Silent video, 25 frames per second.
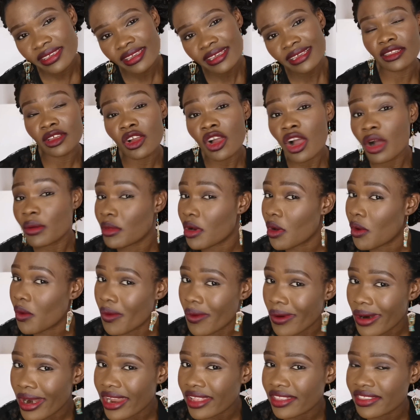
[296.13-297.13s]
The
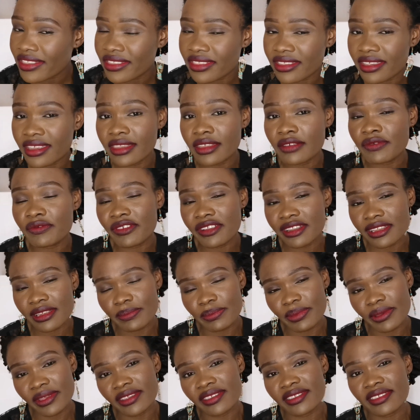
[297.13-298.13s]
common words in the
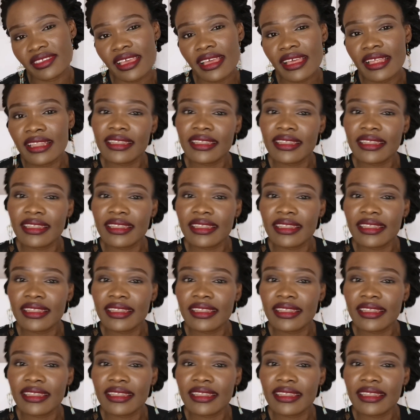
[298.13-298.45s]
Philippines,